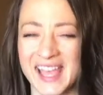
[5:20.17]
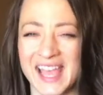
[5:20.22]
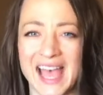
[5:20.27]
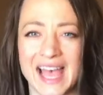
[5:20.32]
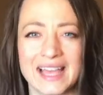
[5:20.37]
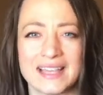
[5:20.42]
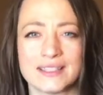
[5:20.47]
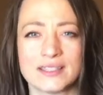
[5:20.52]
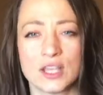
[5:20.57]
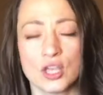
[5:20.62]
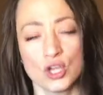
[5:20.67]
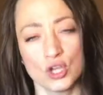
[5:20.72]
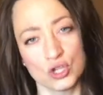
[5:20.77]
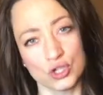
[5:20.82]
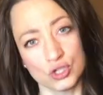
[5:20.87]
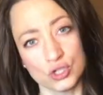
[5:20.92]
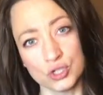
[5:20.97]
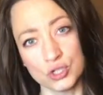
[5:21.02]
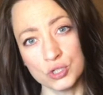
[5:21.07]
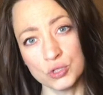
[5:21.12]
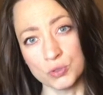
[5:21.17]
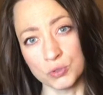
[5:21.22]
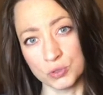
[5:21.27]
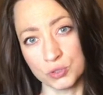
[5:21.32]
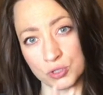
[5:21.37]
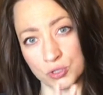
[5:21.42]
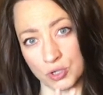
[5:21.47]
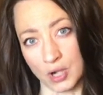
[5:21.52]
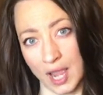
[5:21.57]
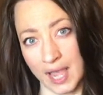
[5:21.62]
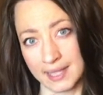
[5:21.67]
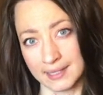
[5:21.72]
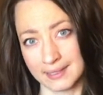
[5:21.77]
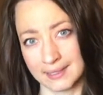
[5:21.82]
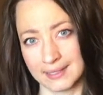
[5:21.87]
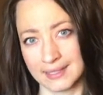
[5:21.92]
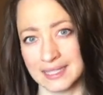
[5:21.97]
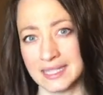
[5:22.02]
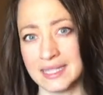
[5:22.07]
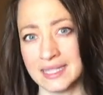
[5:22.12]
as
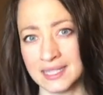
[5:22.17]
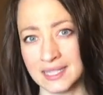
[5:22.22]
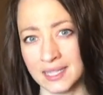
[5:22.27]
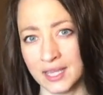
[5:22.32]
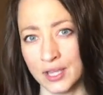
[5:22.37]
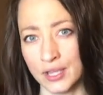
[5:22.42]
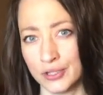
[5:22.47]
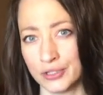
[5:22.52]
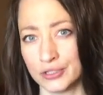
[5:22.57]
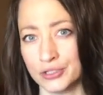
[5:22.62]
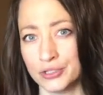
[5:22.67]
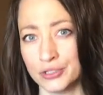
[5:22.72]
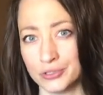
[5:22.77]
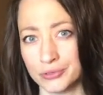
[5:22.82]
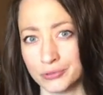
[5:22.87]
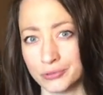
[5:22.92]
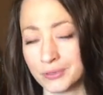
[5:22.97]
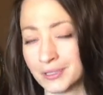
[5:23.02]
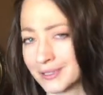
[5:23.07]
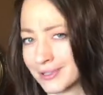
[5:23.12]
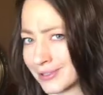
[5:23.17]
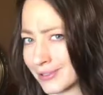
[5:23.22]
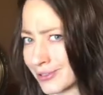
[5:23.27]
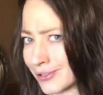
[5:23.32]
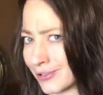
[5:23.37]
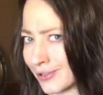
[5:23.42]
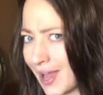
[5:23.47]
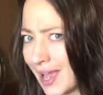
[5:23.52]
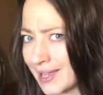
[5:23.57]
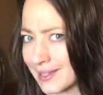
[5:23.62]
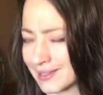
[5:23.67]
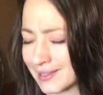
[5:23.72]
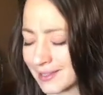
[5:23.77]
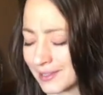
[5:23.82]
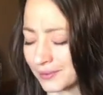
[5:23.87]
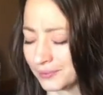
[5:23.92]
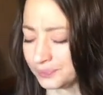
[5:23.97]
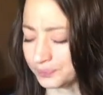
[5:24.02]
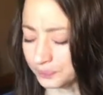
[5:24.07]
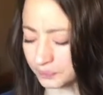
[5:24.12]
eustress, E-U, stress.